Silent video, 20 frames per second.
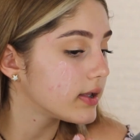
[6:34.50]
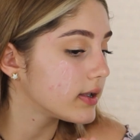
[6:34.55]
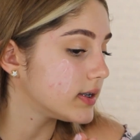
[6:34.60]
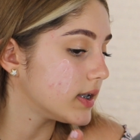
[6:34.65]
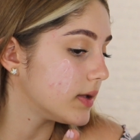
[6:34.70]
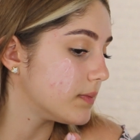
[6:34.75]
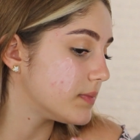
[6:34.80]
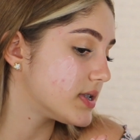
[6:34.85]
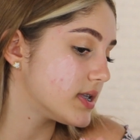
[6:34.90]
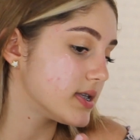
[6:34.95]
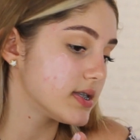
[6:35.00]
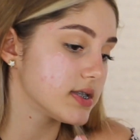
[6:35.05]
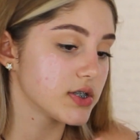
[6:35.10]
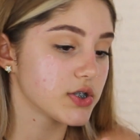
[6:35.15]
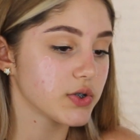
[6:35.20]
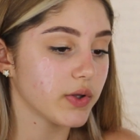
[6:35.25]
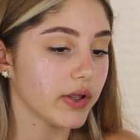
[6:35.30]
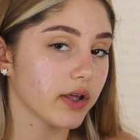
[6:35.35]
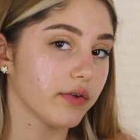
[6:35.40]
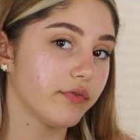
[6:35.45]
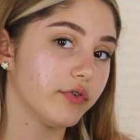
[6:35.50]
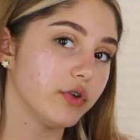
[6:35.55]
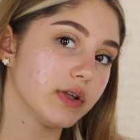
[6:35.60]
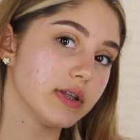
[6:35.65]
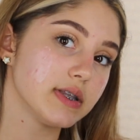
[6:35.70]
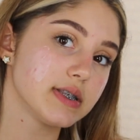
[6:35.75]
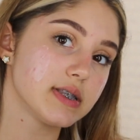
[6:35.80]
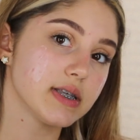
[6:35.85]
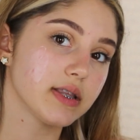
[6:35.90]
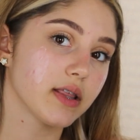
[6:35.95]
glimpses into, like, if you
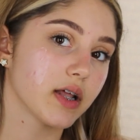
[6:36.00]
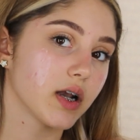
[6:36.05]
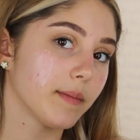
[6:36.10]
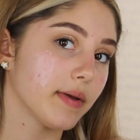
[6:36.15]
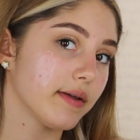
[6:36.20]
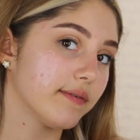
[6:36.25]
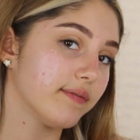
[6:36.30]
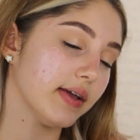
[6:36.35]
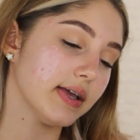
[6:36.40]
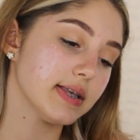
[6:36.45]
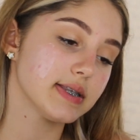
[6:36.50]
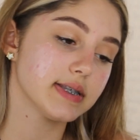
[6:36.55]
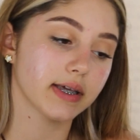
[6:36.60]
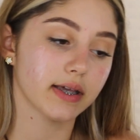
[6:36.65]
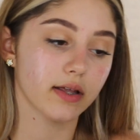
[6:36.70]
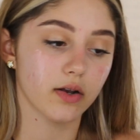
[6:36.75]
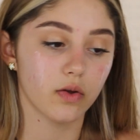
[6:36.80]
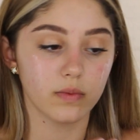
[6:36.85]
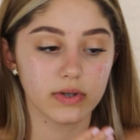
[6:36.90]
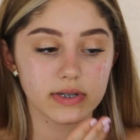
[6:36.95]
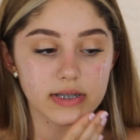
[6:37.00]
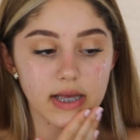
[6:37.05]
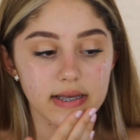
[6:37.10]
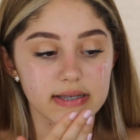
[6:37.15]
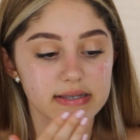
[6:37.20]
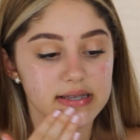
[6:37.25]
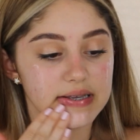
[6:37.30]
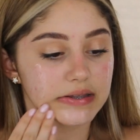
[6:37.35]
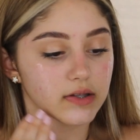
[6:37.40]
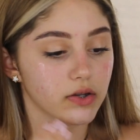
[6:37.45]
can see that on my face, like it almost
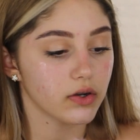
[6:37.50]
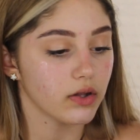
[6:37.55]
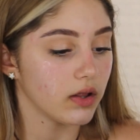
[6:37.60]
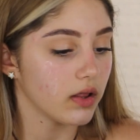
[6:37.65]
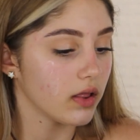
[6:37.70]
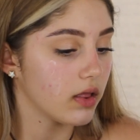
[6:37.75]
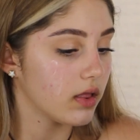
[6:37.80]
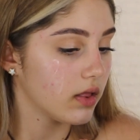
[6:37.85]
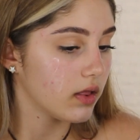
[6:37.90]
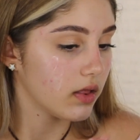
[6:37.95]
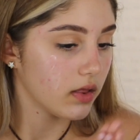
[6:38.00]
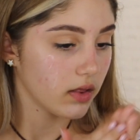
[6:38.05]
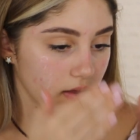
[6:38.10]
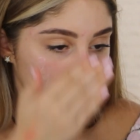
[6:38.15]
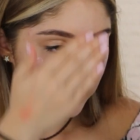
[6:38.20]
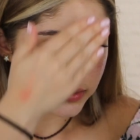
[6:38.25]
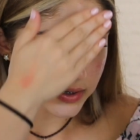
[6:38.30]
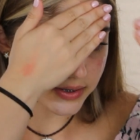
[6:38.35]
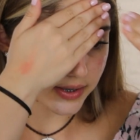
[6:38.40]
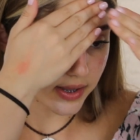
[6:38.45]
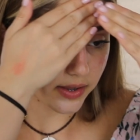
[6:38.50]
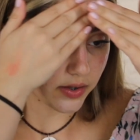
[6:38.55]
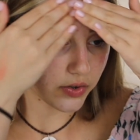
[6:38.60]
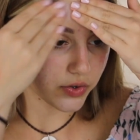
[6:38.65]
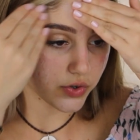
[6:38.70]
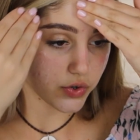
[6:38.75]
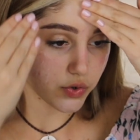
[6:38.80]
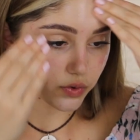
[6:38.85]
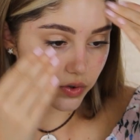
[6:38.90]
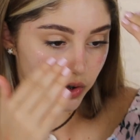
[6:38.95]
has like little, like that little
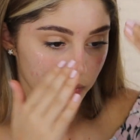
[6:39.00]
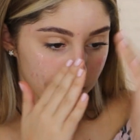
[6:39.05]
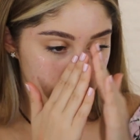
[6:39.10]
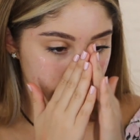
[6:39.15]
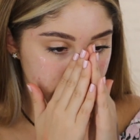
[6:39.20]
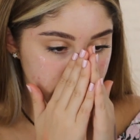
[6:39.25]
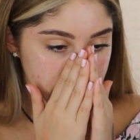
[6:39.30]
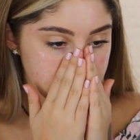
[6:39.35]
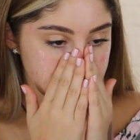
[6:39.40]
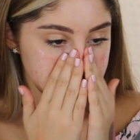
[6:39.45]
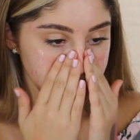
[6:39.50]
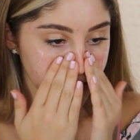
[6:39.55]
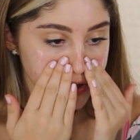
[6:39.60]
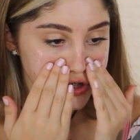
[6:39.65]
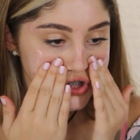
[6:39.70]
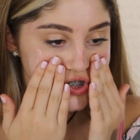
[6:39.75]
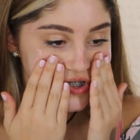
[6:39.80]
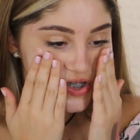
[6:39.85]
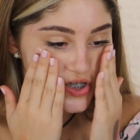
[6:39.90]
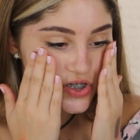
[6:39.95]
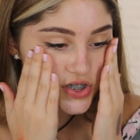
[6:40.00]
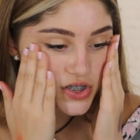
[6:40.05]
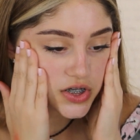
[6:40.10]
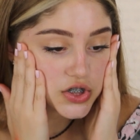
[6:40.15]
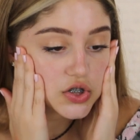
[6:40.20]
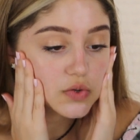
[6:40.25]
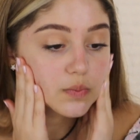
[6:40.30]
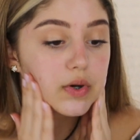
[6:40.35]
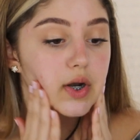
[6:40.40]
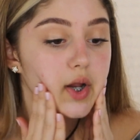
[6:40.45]
cute little pinky touch. This is
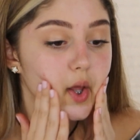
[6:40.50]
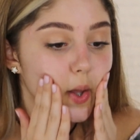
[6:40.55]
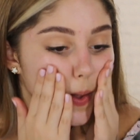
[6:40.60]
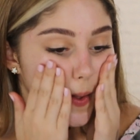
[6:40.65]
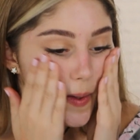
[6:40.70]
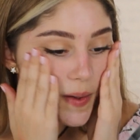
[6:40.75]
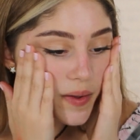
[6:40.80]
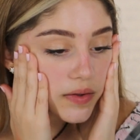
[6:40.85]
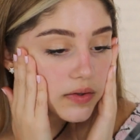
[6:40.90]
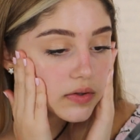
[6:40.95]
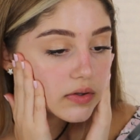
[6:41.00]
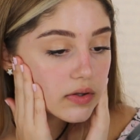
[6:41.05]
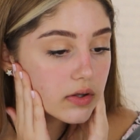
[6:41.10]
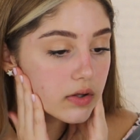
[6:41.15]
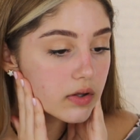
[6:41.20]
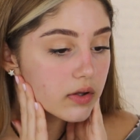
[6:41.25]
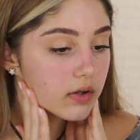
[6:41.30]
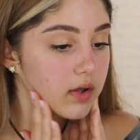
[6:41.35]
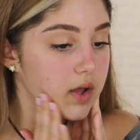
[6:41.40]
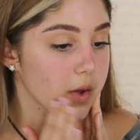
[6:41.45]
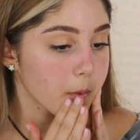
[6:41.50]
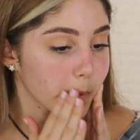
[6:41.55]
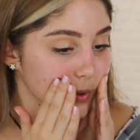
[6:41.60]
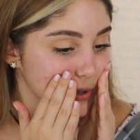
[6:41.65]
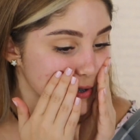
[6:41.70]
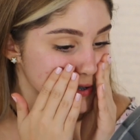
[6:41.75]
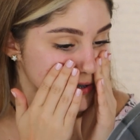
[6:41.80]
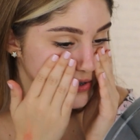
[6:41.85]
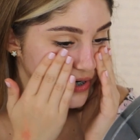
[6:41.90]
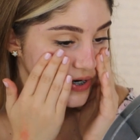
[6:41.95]
such a pretty
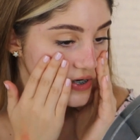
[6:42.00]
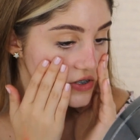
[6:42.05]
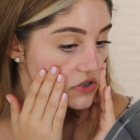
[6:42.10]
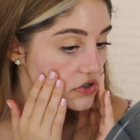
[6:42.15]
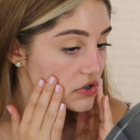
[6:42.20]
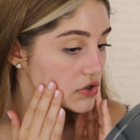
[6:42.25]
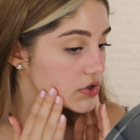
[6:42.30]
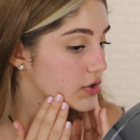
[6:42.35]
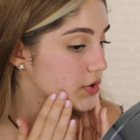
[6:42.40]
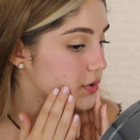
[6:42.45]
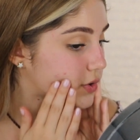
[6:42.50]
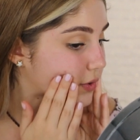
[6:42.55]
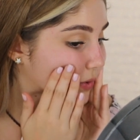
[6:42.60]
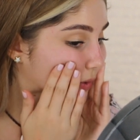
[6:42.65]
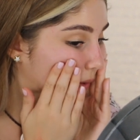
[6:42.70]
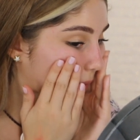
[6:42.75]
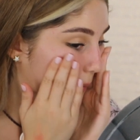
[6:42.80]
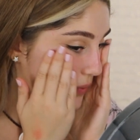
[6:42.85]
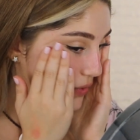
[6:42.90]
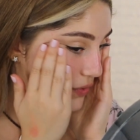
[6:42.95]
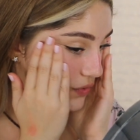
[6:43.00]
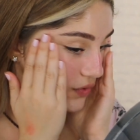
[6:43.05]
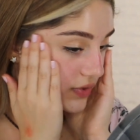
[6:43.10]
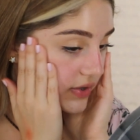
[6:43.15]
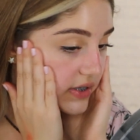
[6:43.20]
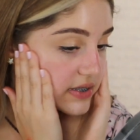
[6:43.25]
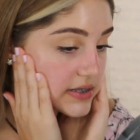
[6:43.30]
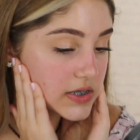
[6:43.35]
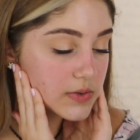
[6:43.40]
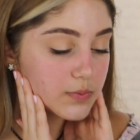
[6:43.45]
moisturizer too, so I'm using
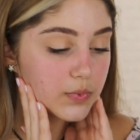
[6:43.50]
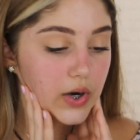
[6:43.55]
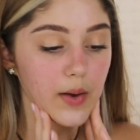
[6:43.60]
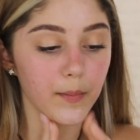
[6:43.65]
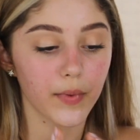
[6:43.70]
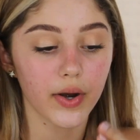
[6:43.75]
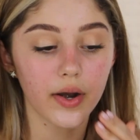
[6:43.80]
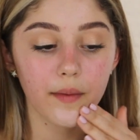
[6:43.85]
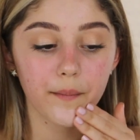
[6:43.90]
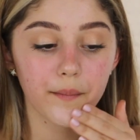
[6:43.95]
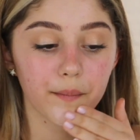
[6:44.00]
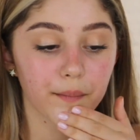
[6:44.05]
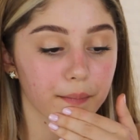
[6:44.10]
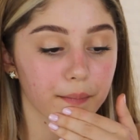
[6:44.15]
this as primer.